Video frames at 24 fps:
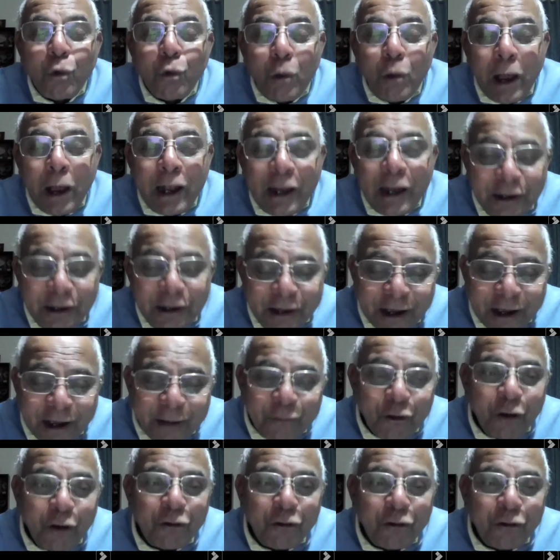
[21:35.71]
Well, in
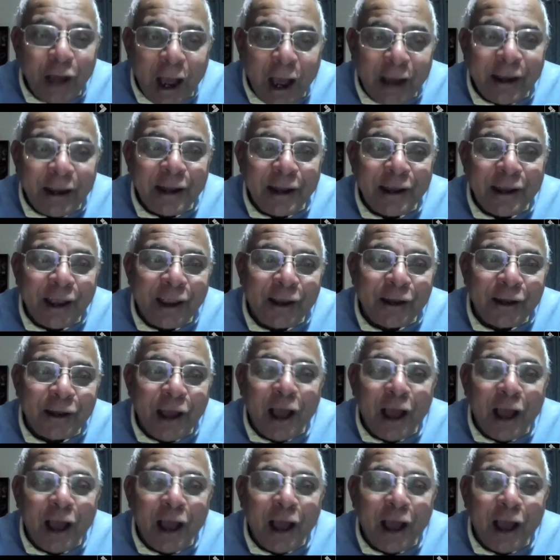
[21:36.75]
terms of targeting,